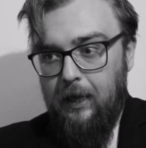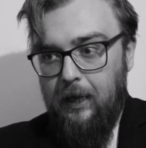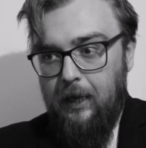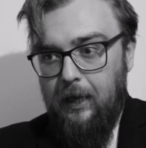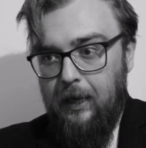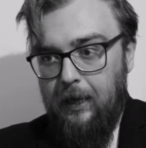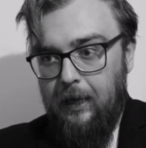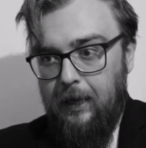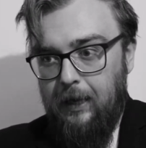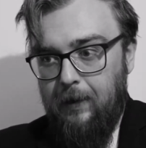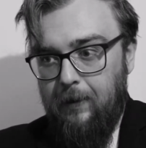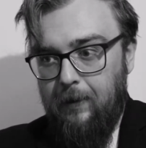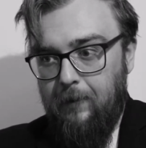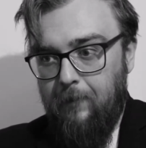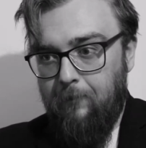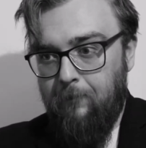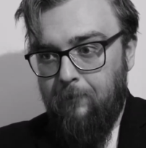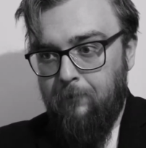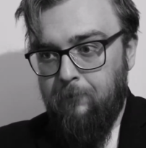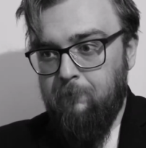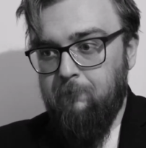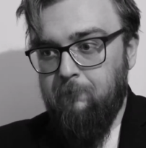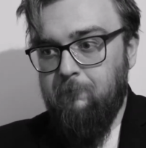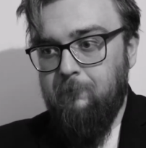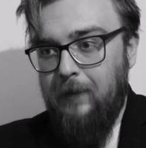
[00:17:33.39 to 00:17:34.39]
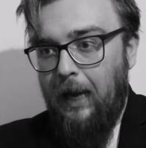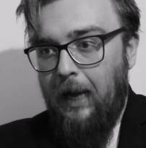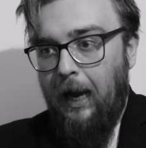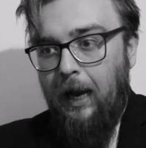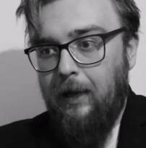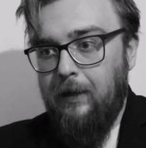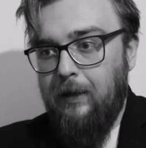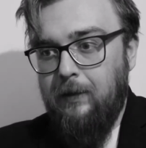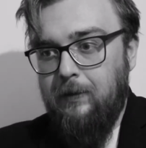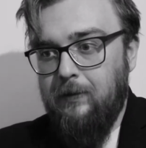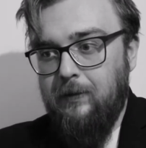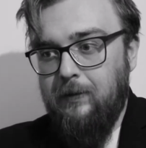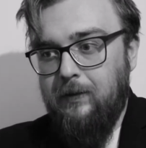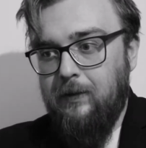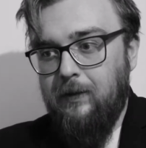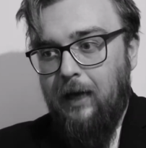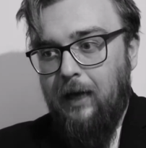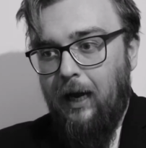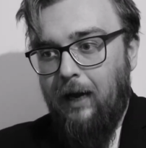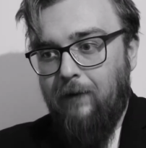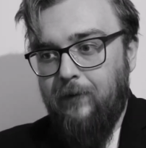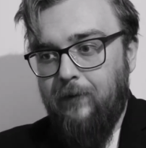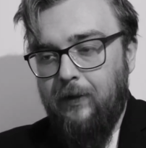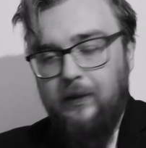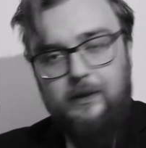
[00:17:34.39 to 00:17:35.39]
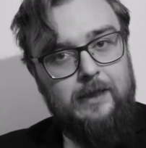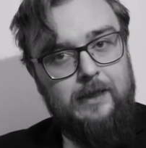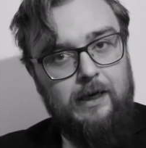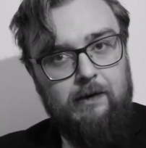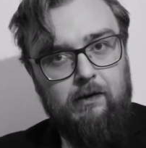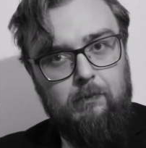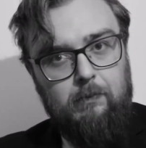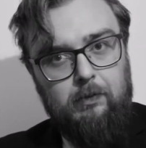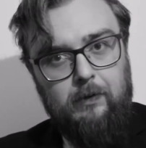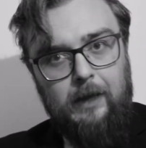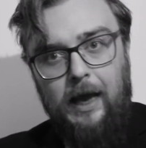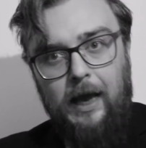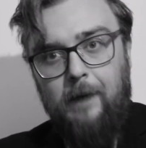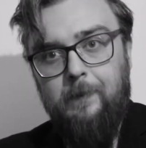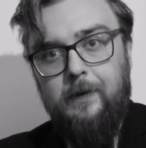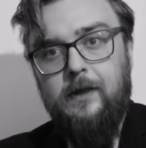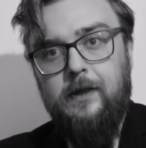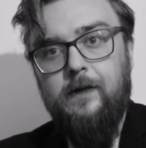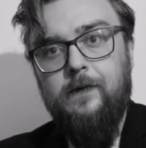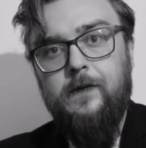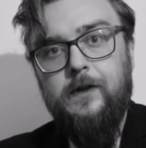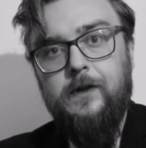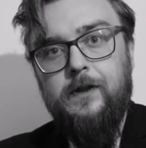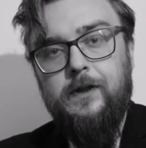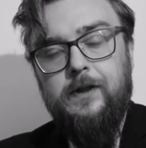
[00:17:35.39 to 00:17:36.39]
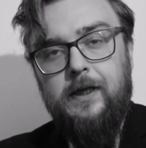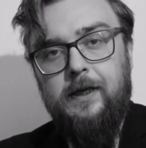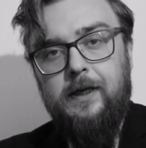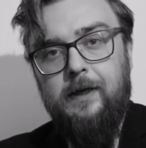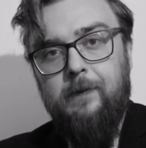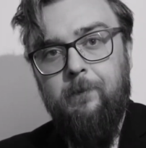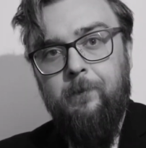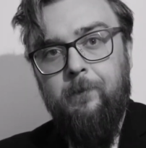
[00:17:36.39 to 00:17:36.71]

I have a terrible habit of just